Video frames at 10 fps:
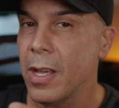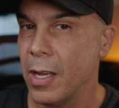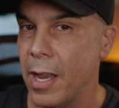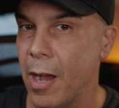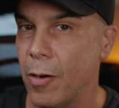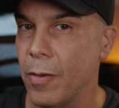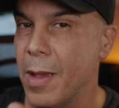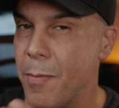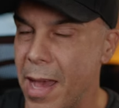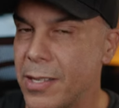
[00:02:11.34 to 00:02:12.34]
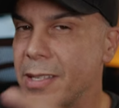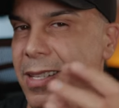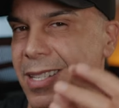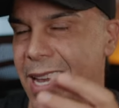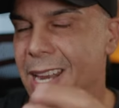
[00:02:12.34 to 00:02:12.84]
Now, imagine
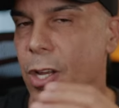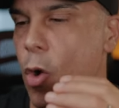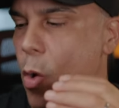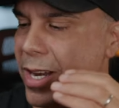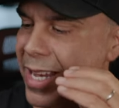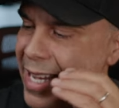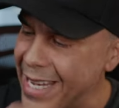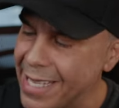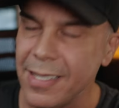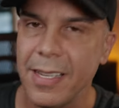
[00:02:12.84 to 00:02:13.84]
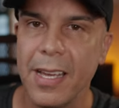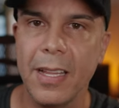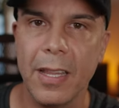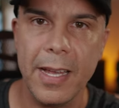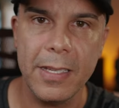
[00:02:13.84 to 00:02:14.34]
the sand going inside
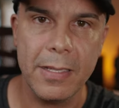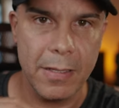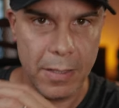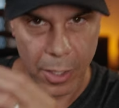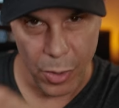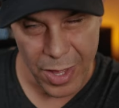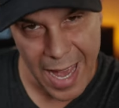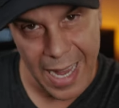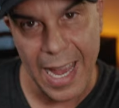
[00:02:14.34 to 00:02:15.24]
the lens, you know, in that